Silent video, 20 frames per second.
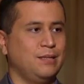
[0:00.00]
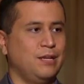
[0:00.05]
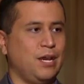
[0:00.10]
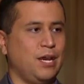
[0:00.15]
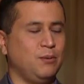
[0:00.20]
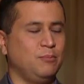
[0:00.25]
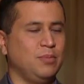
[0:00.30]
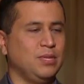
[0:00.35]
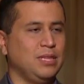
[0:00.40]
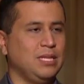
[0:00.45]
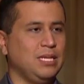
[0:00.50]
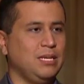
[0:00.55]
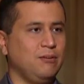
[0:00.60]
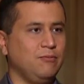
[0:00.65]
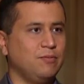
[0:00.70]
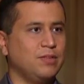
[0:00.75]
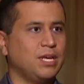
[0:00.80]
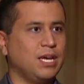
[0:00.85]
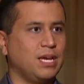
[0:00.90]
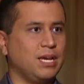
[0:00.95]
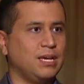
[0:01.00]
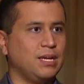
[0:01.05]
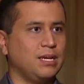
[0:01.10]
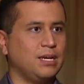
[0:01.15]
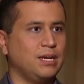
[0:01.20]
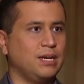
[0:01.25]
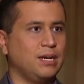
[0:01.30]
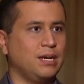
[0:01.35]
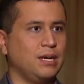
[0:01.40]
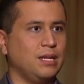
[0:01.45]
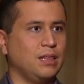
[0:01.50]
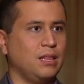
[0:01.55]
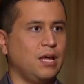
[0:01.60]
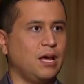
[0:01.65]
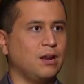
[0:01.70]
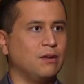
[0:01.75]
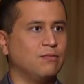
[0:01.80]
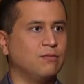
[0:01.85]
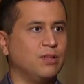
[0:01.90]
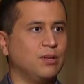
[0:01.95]
I believe that a
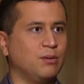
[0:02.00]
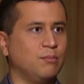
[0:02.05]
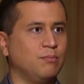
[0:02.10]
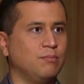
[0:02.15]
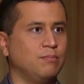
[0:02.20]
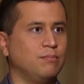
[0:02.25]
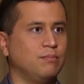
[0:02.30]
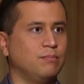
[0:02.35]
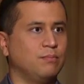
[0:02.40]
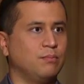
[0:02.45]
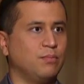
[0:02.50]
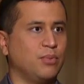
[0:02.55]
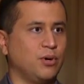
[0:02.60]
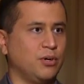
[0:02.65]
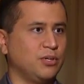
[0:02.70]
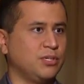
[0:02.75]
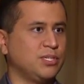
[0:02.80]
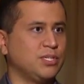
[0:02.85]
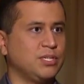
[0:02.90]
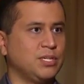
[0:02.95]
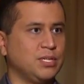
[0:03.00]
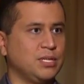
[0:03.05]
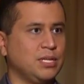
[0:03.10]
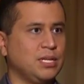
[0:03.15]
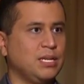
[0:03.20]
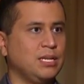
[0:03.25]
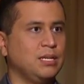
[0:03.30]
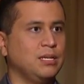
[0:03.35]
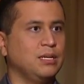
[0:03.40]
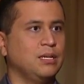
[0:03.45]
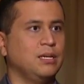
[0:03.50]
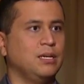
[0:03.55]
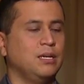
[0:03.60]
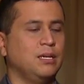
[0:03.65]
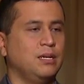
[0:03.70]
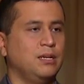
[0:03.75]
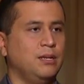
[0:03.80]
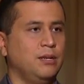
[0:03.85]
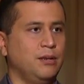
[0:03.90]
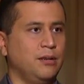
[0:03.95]
lot of them personally
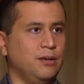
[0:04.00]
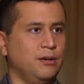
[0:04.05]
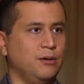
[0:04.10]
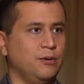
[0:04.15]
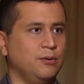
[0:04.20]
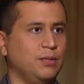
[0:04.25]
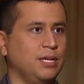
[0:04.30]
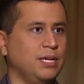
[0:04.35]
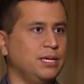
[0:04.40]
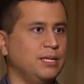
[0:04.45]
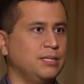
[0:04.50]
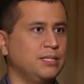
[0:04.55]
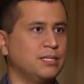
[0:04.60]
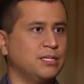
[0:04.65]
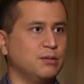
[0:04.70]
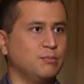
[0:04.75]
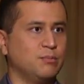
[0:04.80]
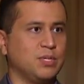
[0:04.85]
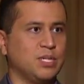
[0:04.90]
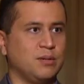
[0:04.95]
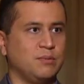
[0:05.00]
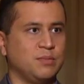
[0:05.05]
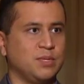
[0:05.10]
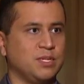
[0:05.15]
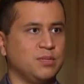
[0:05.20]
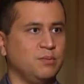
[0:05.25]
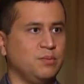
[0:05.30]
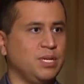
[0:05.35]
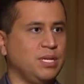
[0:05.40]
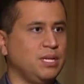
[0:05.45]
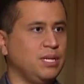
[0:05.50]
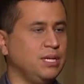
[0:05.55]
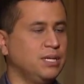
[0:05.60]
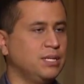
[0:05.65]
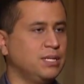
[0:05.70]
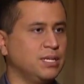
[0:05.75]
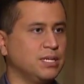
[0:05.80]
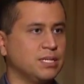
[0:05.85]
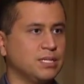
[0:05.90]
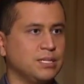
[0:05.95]
know that sometimes the media
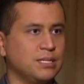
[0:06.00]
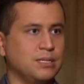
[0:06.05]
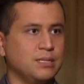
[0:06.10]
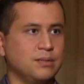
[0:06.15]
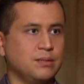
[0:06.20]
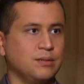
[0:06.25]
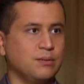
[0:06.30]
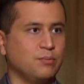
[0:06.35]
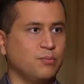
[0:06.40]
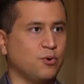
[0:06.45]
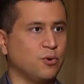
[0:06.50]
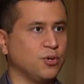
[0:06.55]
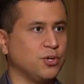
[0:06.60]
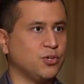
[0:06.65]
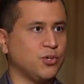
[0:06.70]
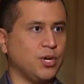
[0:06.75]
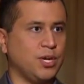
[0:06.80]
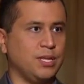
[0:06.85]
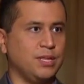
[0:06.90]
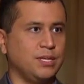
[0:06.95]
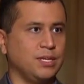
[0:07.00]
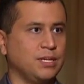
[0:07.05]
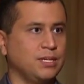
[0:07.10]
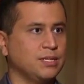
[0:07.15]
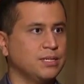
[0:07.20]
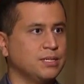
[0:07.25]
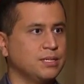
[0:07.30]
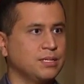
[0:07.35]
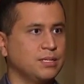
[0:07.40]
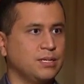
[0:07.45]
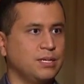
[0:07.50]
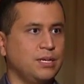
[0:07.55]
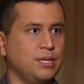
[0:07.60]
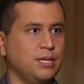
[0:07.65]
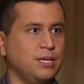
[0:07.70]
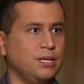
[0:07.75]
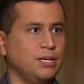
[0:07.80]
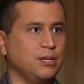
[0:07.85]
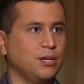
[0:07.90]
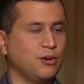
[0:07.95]
doesn't portray things
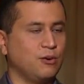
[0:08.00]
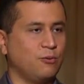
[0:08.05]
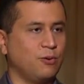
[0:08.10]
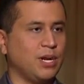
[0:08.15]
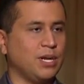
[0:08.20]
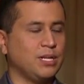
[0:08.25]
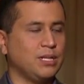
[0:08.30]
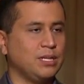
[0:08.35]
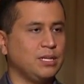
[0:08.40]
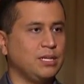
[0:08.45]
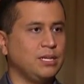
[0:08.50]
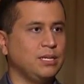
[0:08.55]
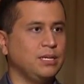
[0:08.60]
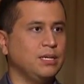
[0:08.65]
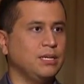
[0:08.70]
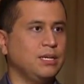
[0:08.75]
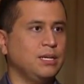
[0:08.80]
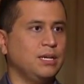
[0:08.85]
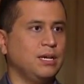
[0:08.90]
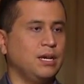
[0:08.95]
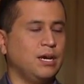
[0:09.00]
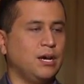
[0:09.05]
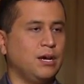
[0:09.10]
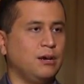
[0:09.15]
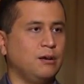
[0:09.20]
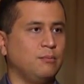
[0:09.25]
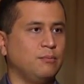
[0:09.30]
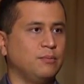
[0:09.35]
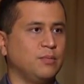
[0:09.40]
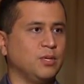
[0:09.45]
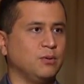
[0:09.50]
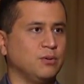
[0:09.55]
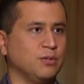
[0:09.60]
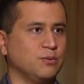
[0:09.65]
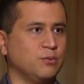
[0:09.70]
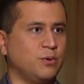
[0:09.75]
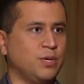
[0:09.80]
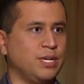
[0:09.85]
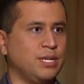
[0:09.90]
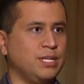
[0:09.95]
correctly. There
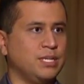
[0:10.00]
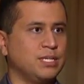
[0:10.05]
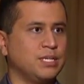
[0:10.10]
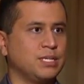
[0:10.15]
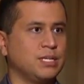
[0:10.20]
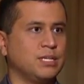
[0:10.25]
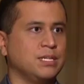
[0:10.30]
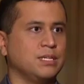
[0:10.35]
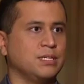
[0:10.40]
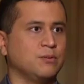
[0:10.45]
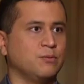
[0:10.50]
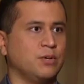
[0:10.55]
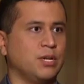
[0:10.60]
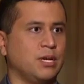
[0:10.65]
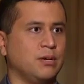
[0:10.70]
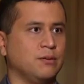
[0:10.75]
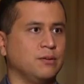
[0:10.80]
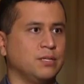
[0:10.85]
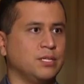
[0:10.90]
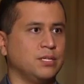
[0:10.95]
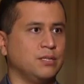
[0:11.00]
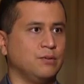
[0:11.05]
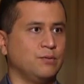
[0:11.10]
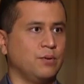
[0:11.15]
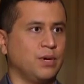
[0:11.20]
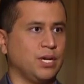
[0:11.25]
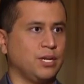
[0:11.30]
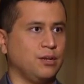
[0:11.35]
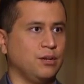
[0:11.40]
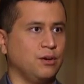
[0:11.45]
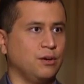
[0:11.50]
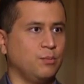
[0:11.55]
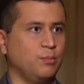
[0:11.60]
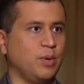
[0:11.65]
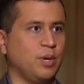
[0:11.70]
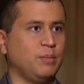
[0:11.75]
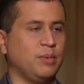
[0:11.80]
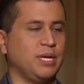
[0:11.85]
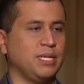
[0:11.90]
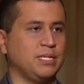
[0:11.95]
was one instance when I was in the rec yard
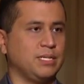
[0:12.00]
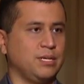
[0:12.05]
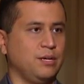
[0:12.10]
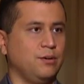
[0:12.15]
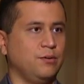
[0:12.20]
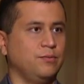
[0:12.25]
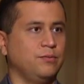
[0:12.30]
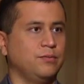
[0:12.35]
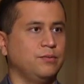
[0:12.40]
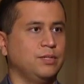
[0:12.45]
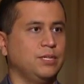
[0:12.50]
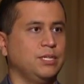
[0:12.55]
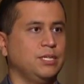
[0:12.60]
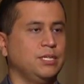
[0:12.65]
by myself,